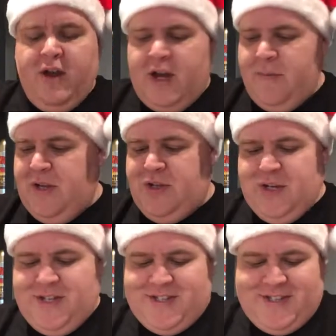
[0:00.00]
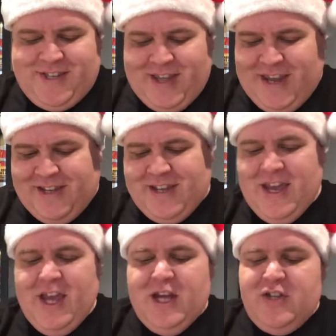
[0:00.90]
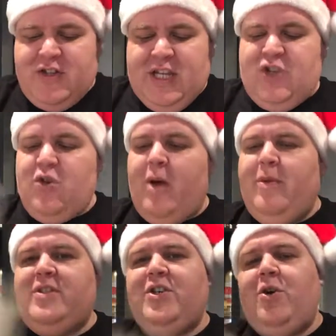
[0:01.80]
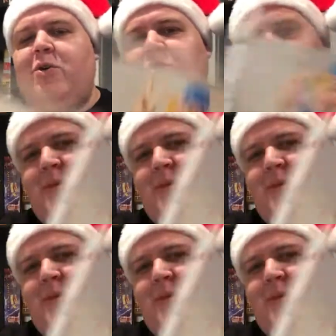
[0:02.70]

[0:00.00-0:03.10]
I mean, just like the trouble to go to